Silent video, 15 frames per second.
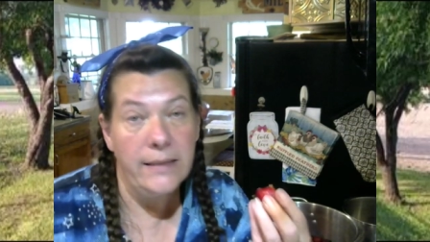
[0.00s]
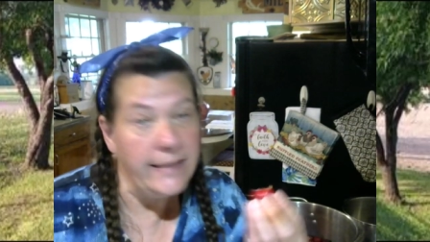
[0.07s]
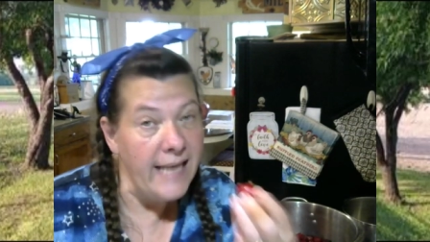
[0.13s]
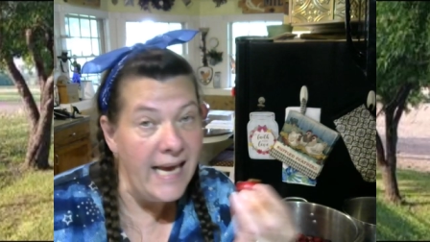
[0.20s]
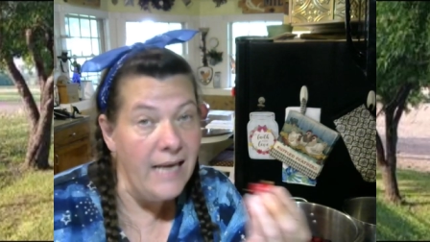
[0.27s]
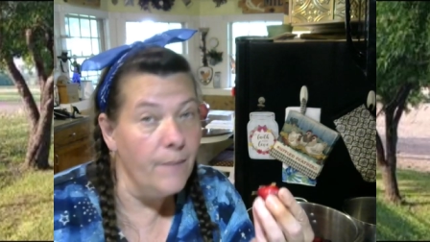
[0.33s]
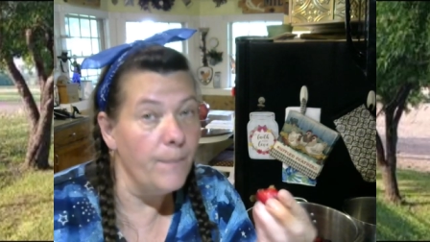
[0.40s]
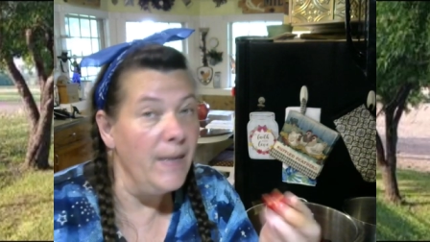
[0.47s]

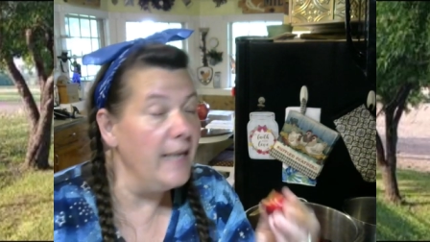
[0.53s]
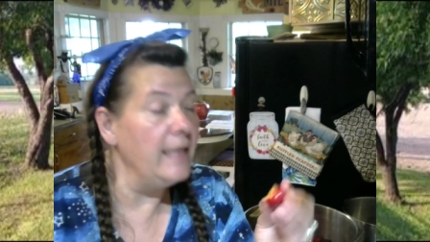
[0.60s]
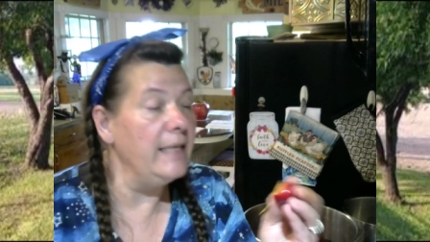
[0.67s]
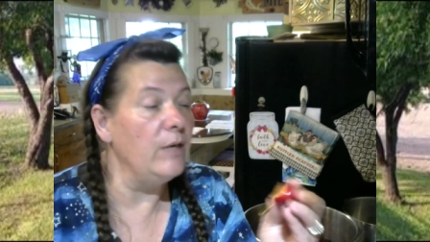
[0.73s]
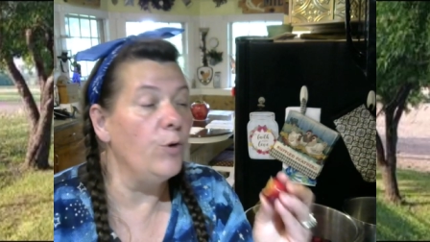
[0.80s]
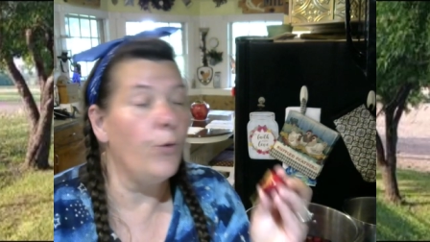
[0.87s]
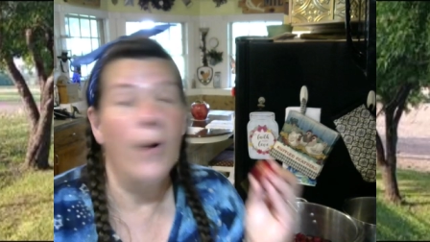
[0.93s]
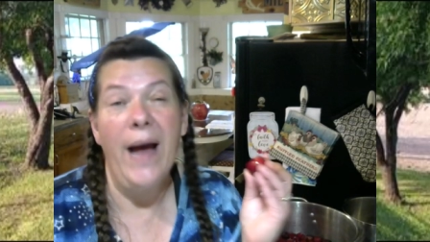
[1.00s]
take my
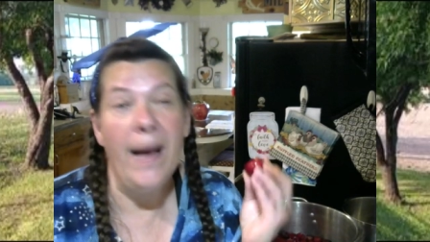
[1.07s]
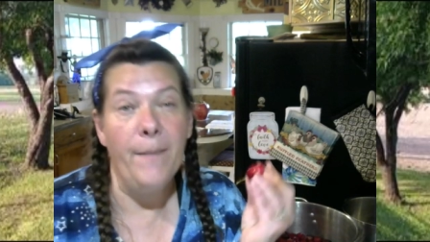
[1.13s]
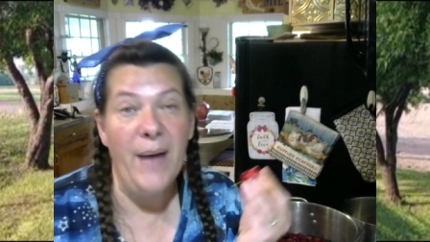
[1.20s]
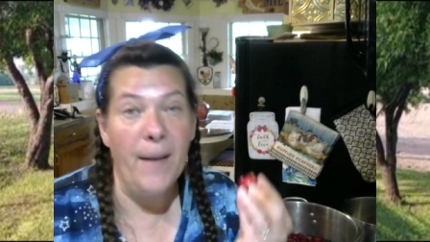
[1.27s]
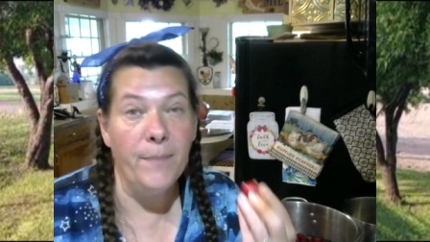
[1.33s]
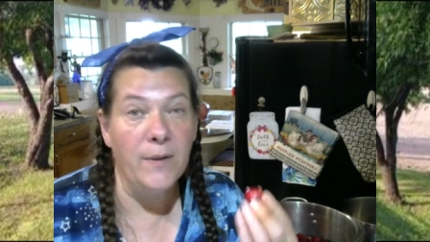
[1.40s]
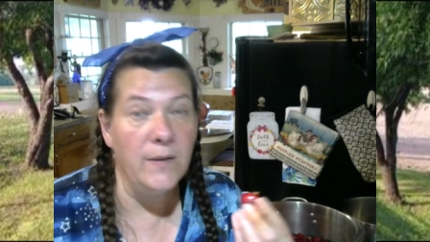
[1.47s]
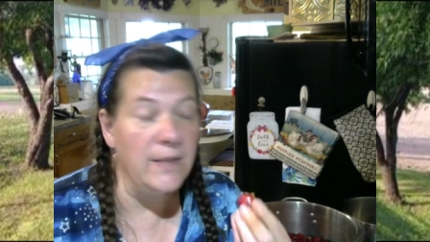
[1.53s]
little crab
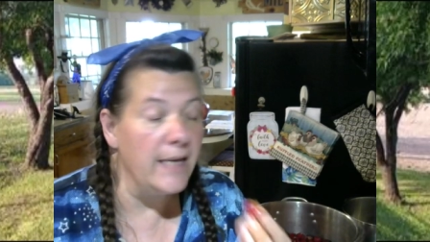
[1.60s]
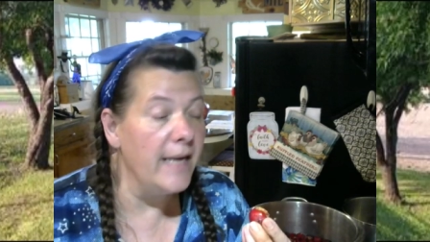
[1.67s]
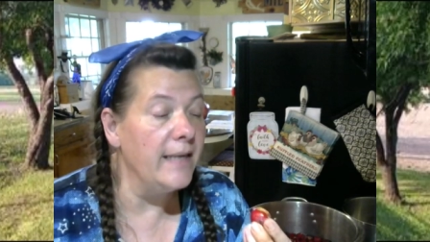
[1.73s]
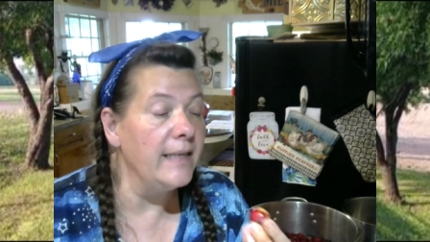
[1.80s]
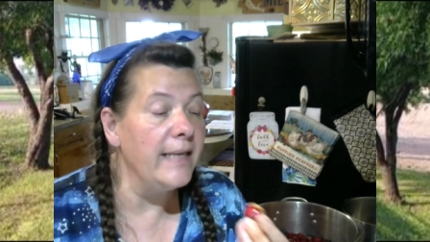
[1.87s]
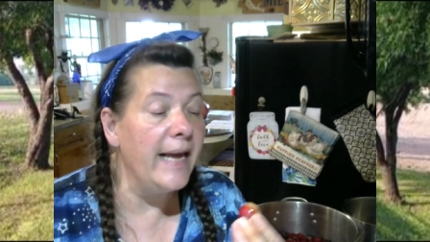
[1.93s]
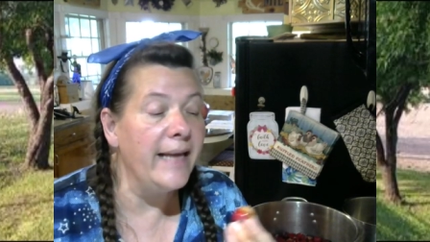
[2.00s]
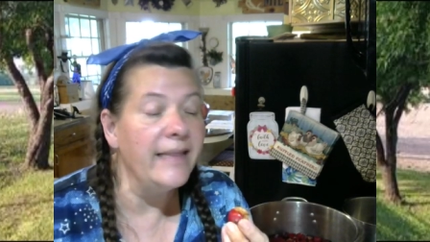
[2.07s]
apples
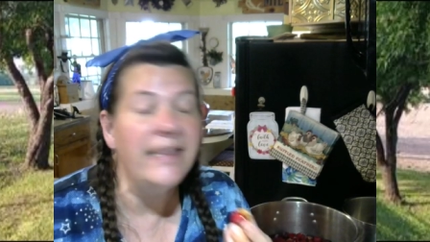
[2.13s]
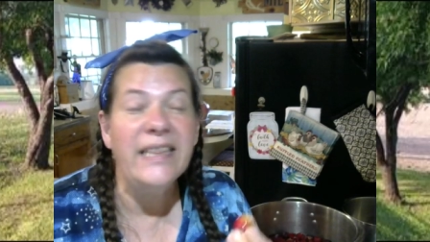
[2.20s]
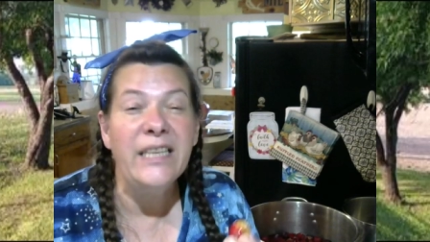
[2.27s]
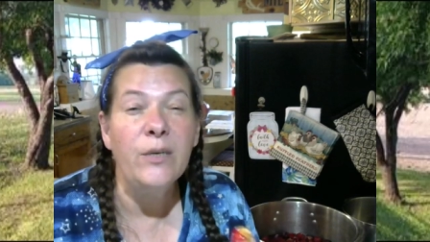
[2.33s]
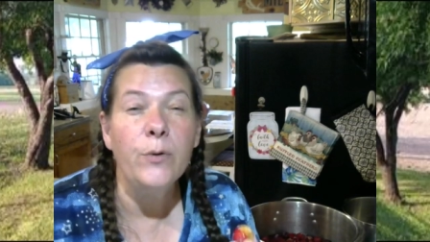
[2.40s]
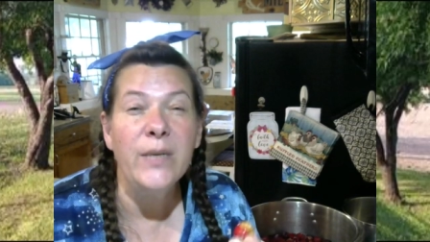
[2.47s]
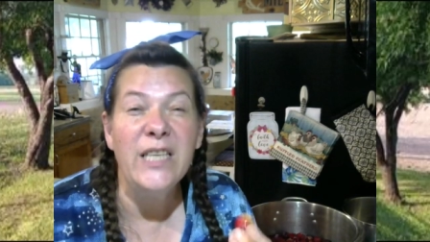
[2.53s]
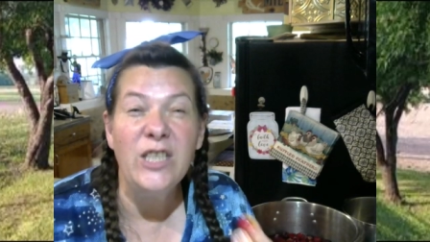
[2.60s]
and and
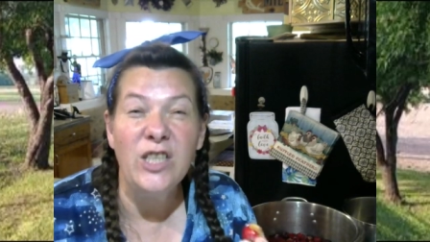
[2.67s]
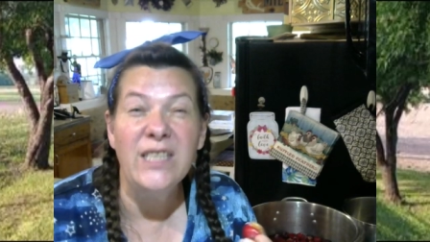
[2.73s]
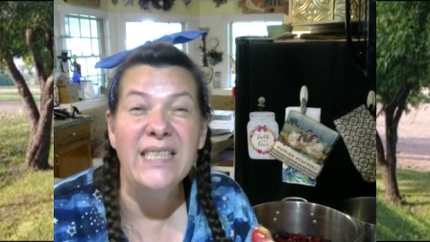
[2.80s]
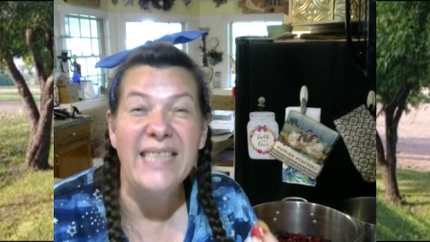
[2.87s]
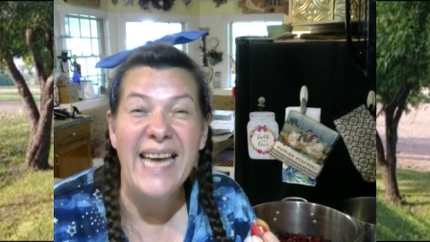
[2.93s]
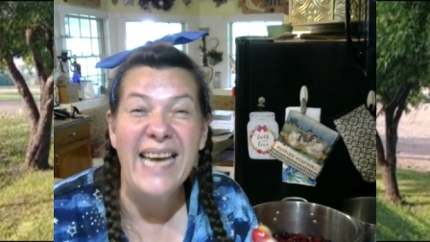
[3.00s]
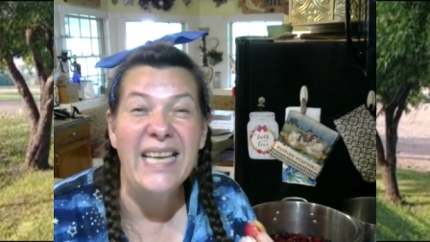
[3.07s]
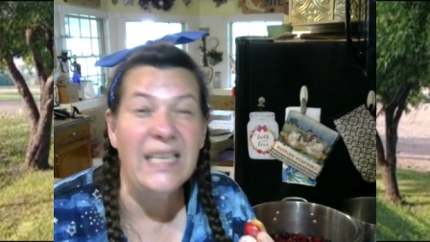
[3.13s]
literally just
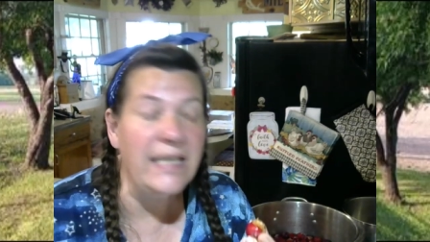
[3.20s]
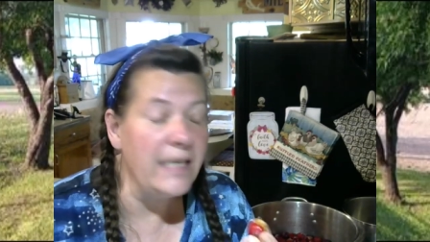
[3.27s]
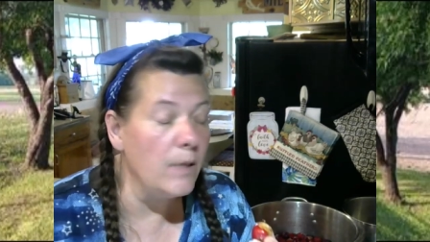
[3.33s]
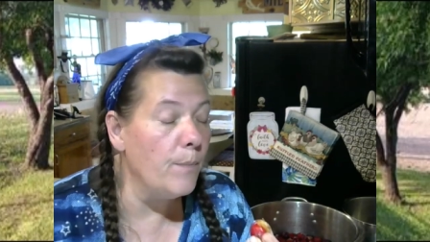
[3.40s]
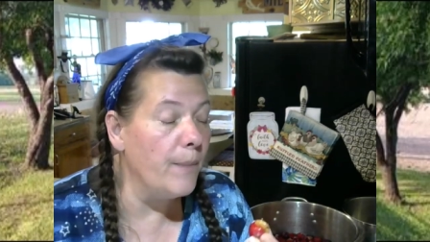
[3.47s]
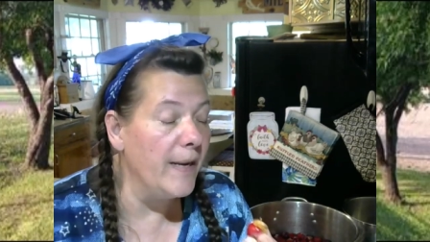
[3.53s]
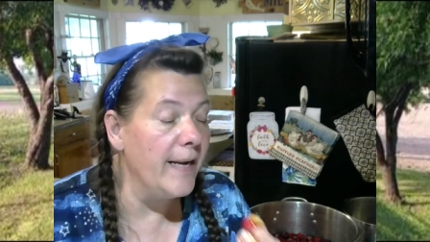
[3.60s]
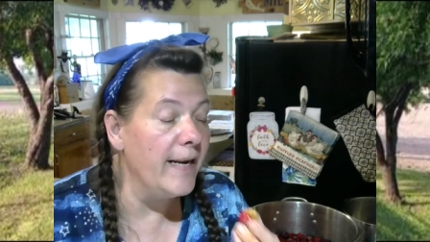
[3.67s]
take a little
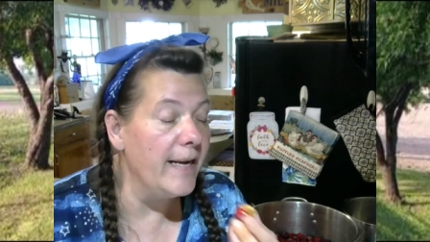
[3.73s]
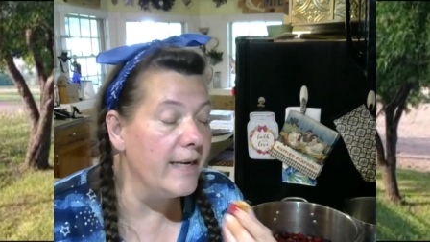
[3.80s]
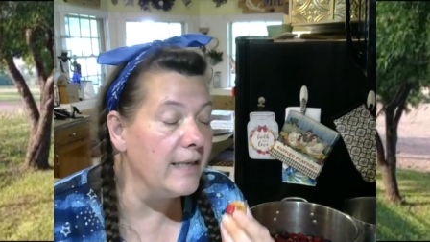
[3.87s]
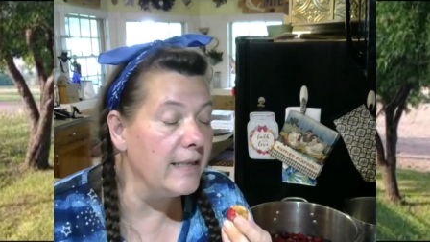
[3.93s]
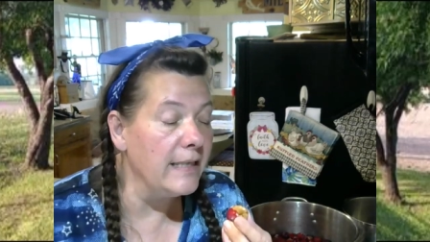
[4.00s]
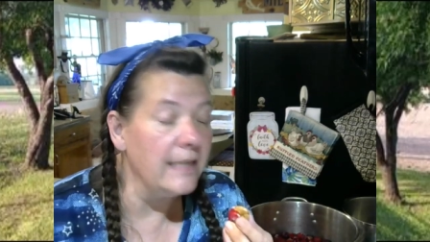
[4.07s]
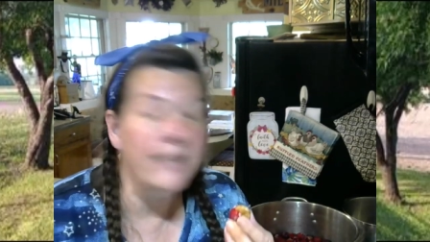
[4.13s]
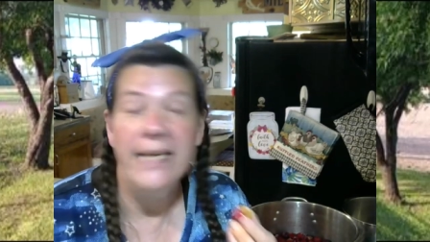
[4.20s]
bite and a
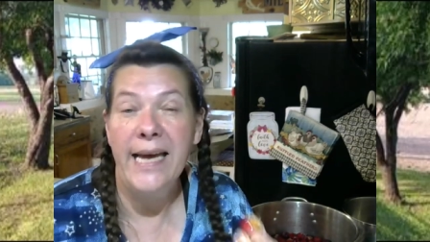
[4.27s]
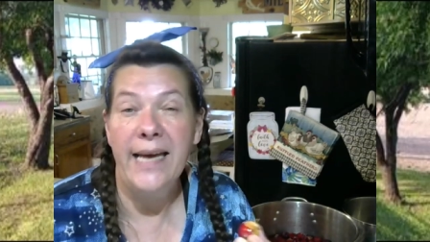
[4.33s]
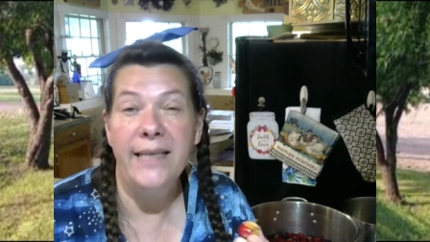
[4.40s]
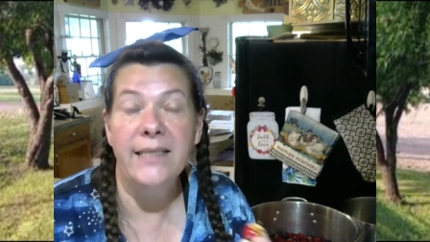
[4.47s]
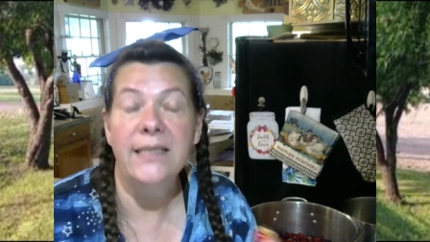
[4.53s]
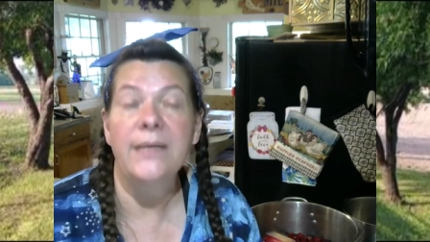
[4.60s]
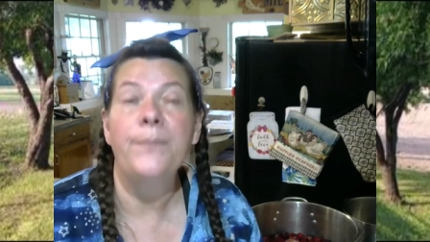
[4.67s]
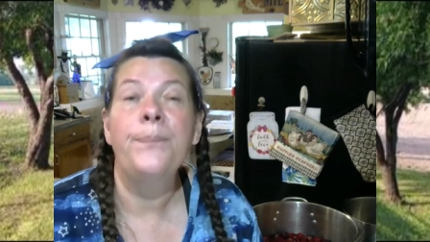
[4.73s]
little
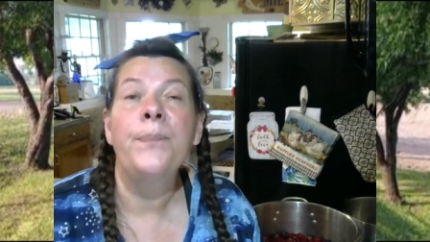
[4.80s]
taste